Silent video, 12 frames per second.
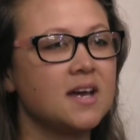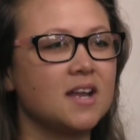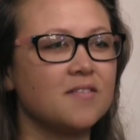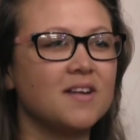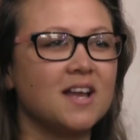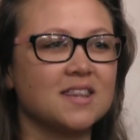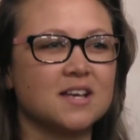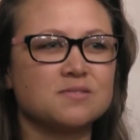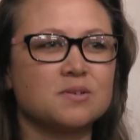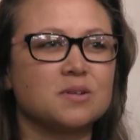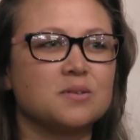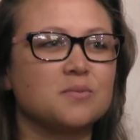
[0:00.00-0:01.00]
And I feel like
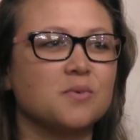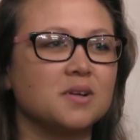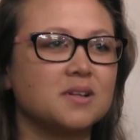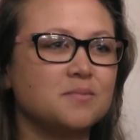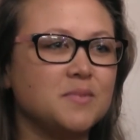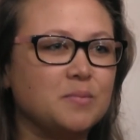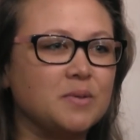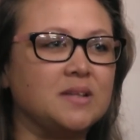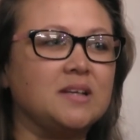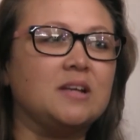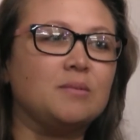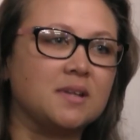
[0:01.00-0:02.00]
that's what, what people
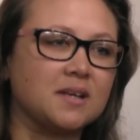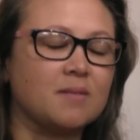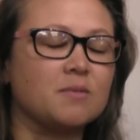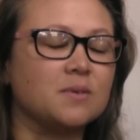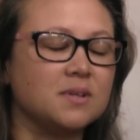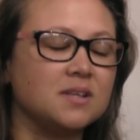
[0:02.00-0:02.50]
need when they come to